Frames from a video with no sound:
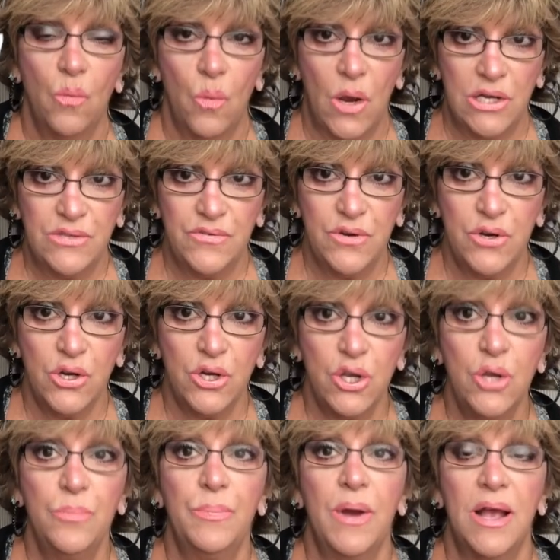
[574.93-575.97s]
Watch for your
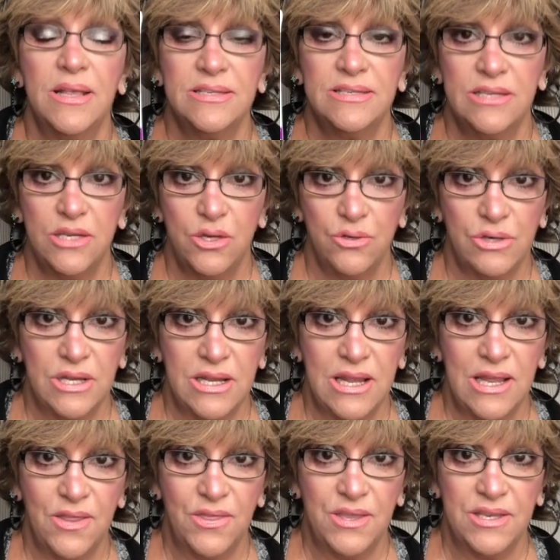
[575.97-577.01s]
coupons, and you can
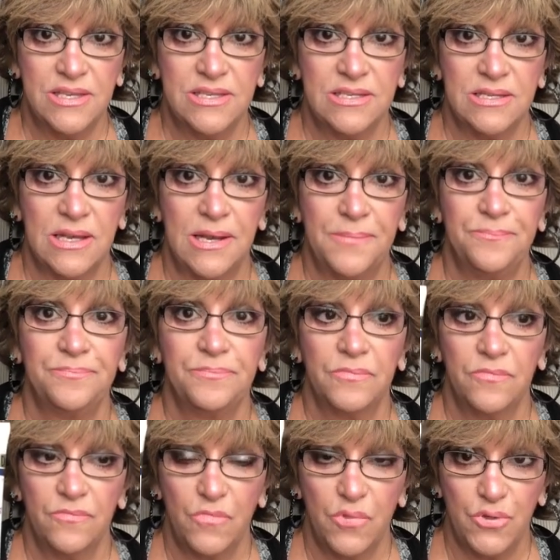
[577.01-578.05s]
get this for
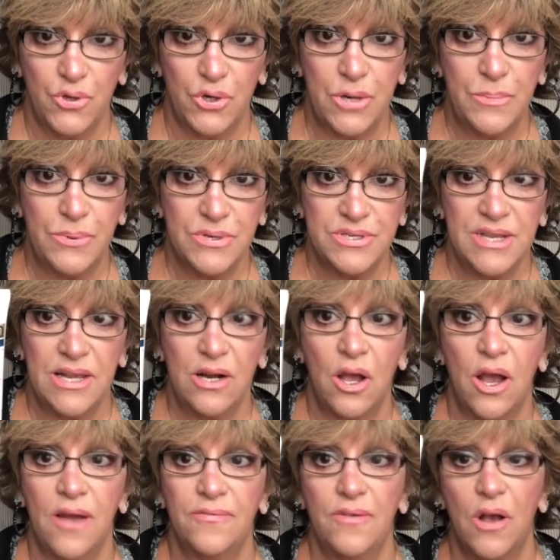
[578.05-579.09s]
30%
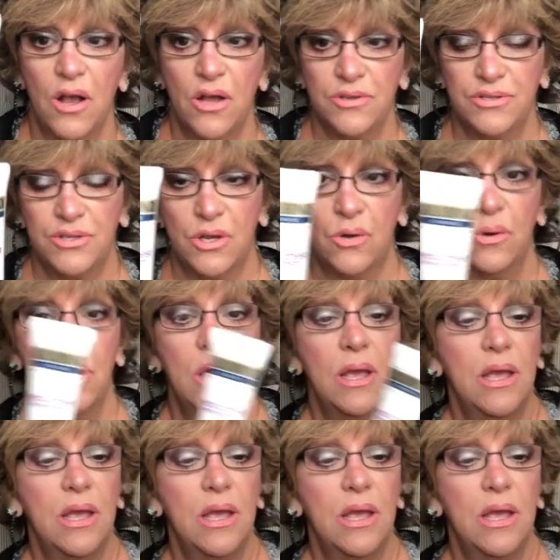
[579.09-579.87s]
off also,